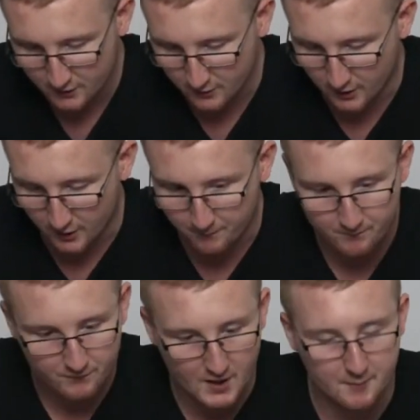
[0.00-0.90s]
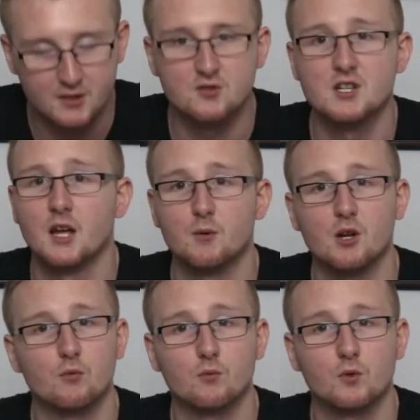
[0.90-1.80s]
I mean, today we
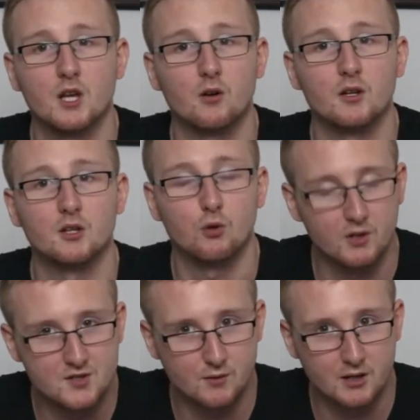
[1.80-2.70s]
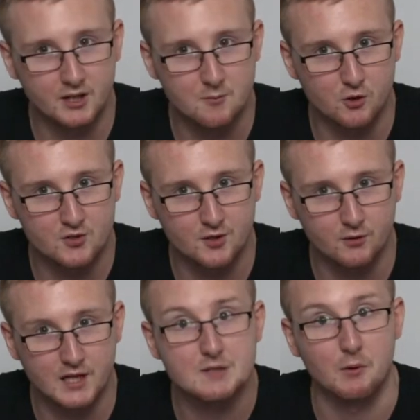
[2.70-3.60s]
don't carry coins around anymore,
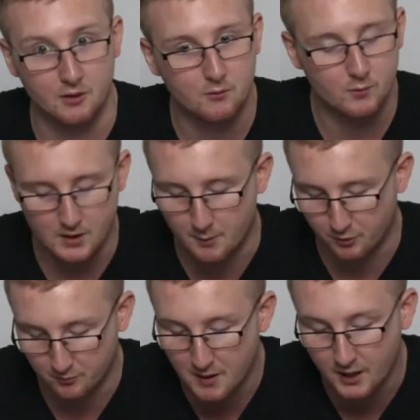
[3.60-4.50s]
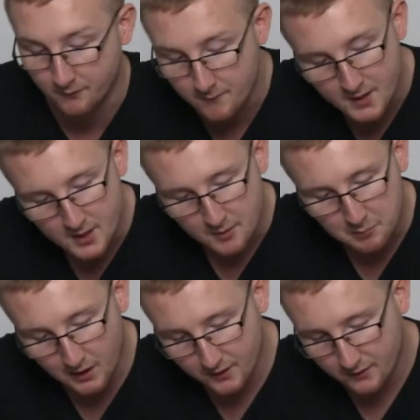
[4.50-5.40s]
so that's where I put mine.
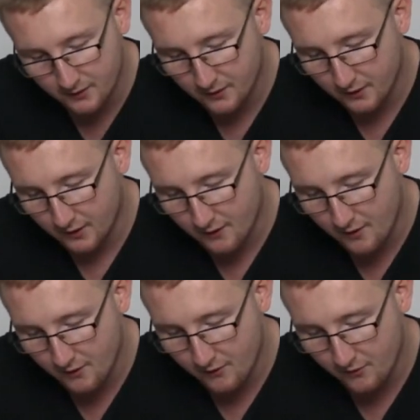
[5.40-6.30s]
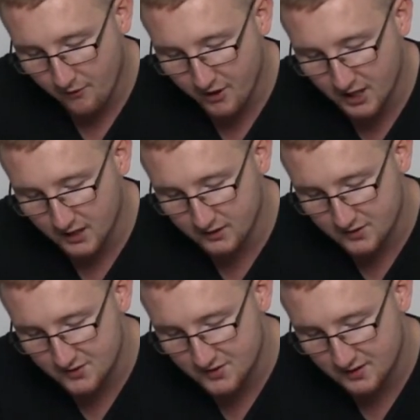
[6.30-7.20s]
But the thing
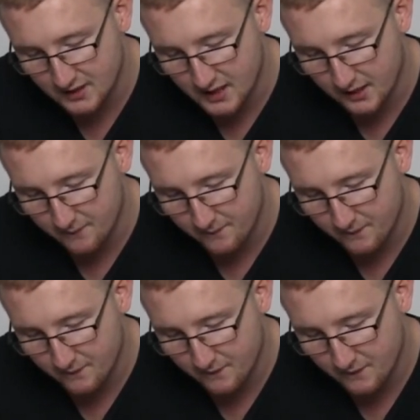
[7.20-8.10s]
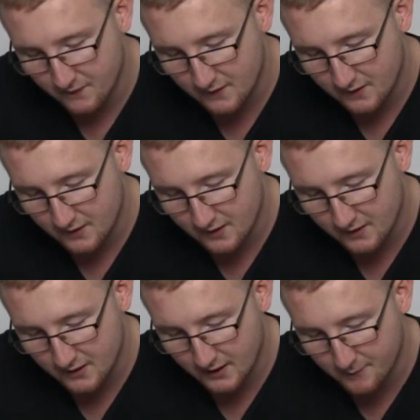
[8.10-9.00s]
is that,
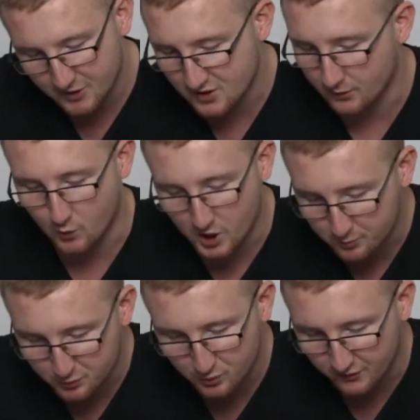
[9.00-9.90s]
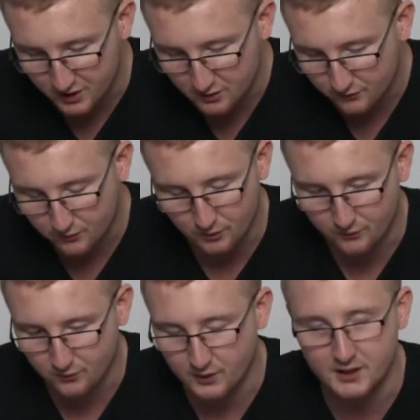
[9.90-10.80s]
I mean, it's not waterproof either
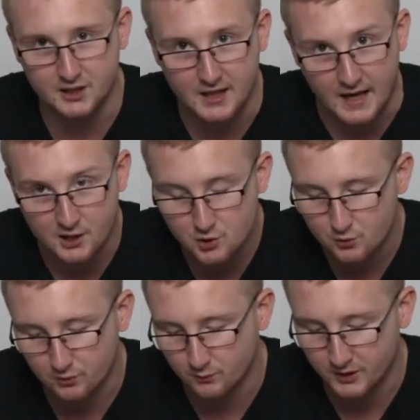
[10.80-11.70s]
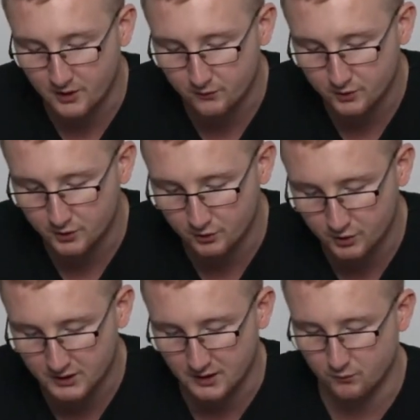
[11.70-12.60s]
for any cash or whatever, you know,
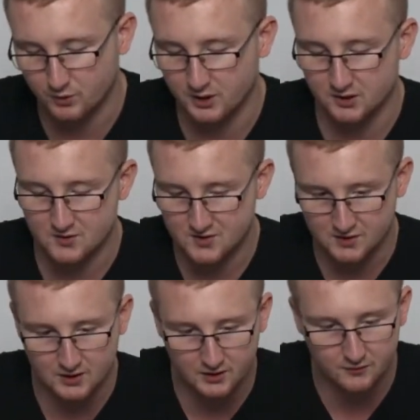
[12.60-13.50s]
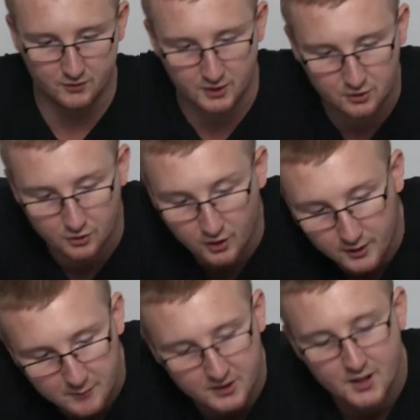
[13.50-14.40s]
you can't really conceal it very good.
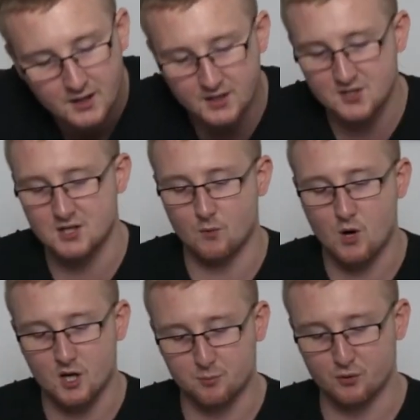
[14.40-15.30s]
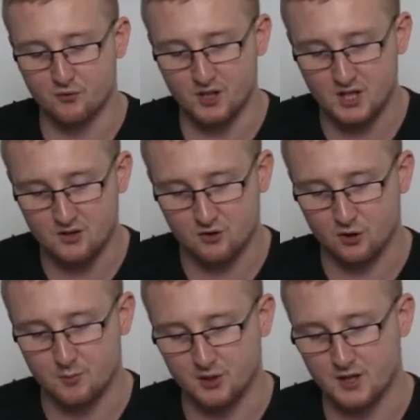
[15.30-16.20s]
I mean, this is not waterproof
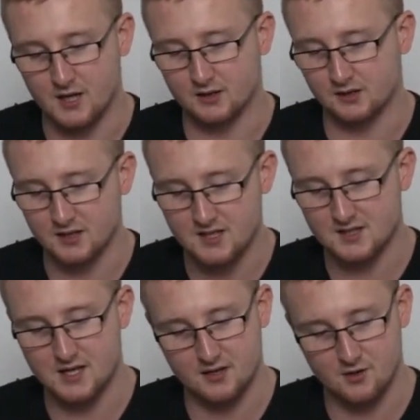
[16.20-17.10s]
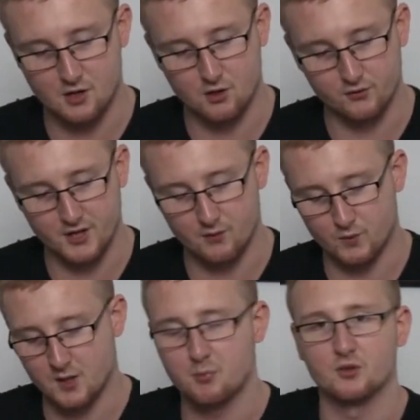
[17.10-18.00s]
either, but at least I know that
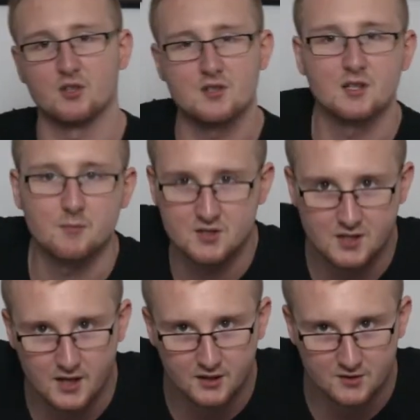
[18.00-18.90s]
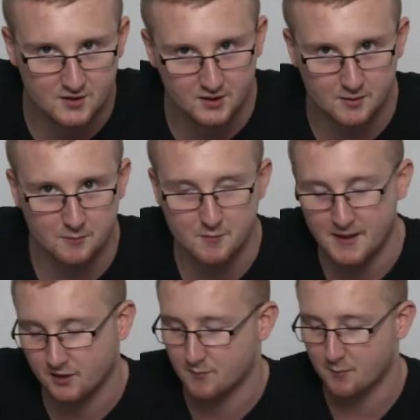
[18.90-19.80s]
when I put this in the
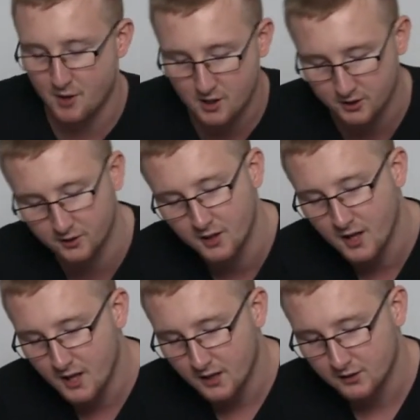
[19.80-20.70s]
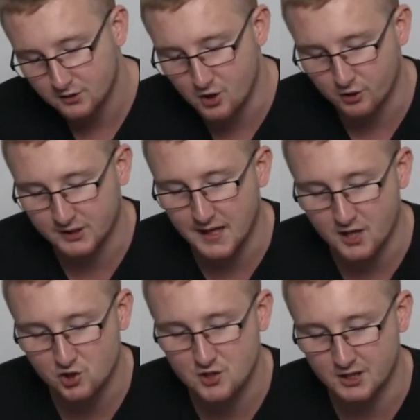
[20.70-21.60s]
back of my pocket, you know, the
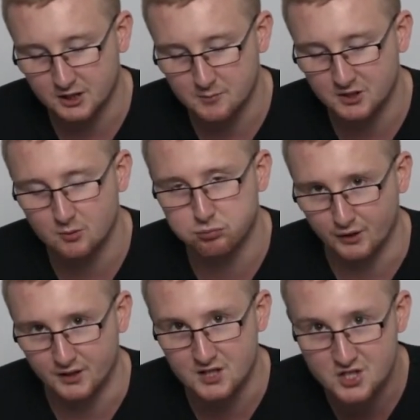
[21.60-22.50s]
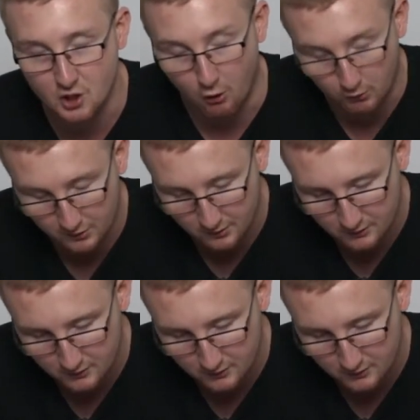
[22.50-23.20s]
cash is not going to be completely soaked.